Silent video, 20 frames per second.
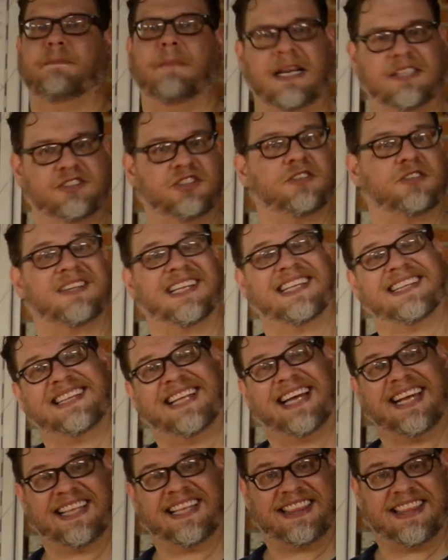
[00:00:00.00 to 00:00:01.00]
measure the
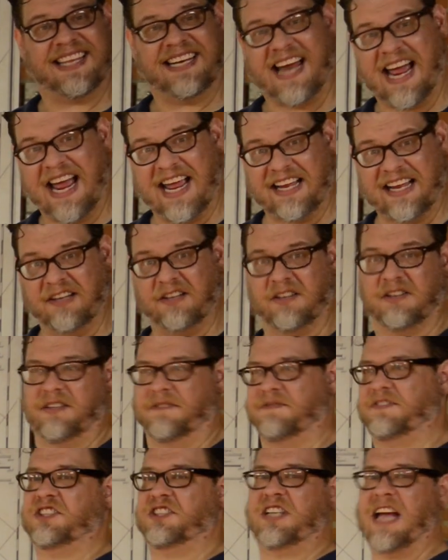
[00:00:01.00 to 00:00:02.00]
length and angle
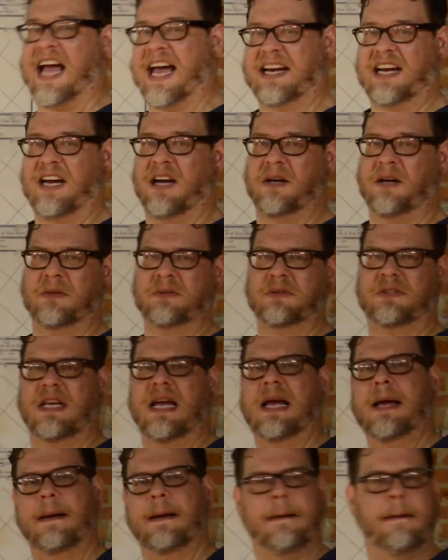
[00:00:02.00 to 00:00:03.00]
of shadows,